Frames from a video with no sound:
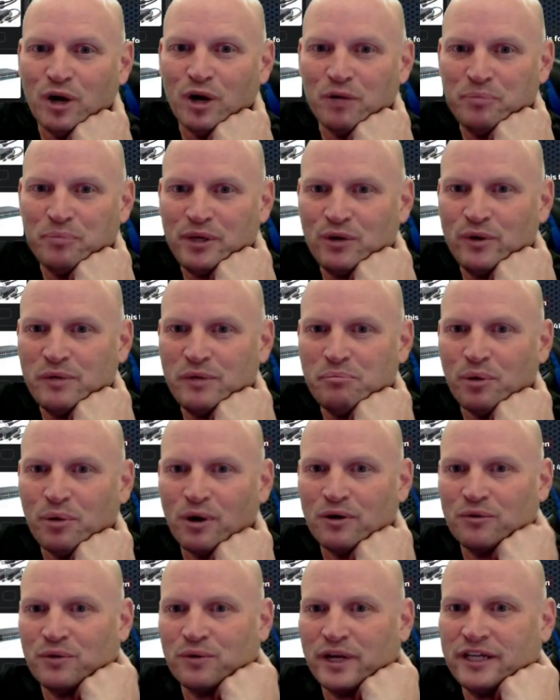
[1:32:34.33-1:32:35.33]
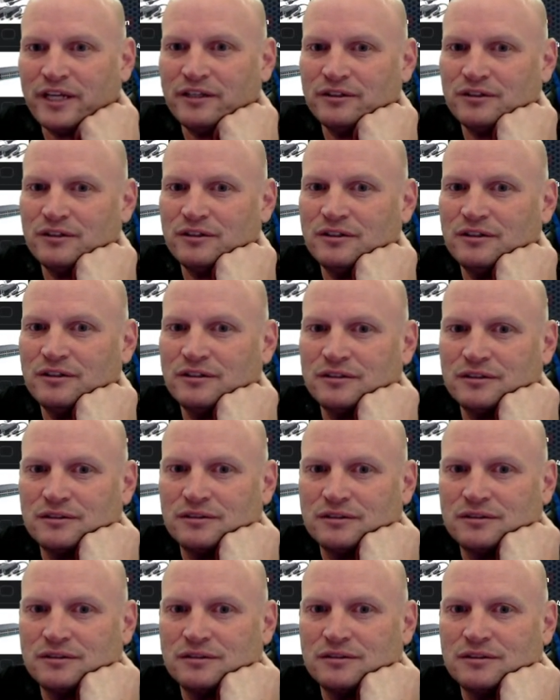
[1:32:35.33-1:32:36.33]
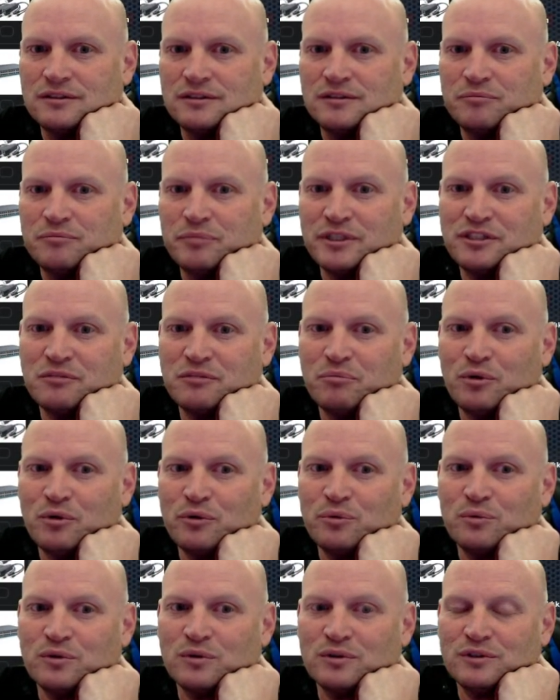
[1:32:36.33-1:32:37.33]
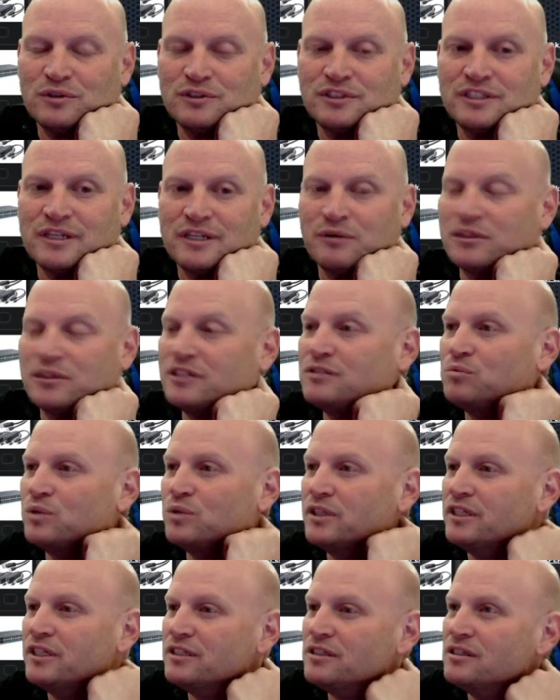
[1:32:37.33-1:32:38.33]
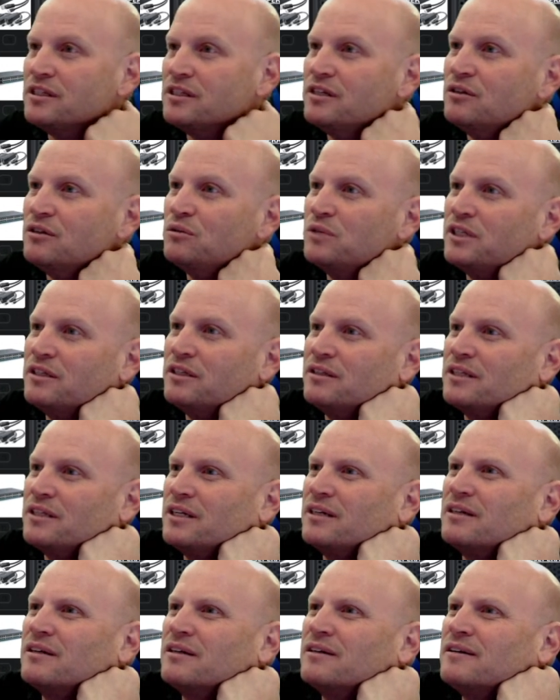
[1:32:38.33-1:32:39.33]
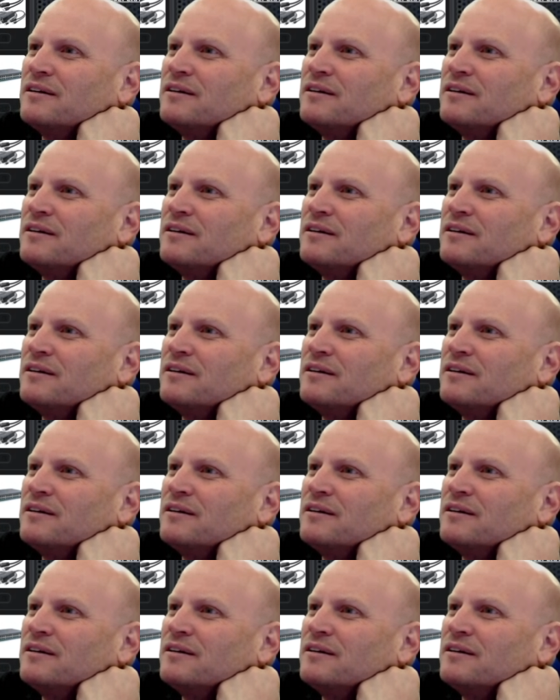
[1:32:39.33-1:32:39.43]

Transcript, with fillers: part Pee part regular. Best of both worlds. Is that what this one is, Theo? What do you think?